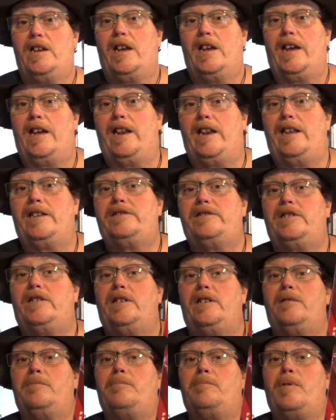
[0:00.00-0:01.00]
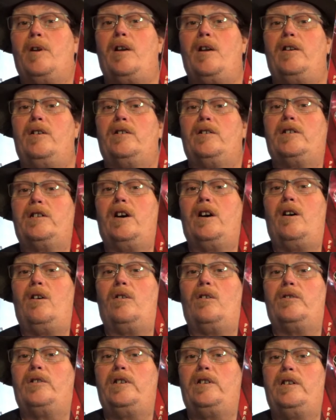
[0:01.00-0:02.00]
And it's a product
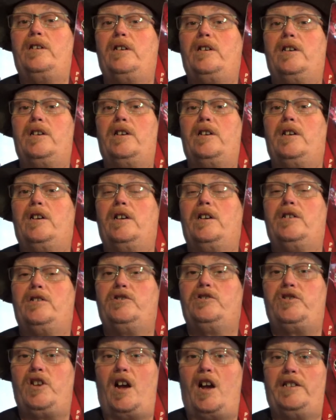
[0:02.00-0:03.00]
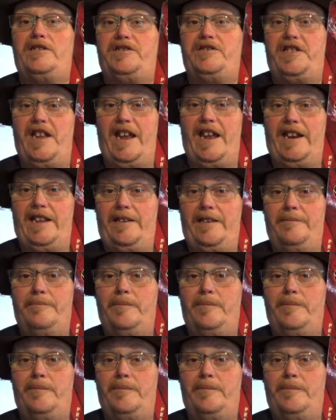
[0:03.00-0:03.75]
called Shot Steady.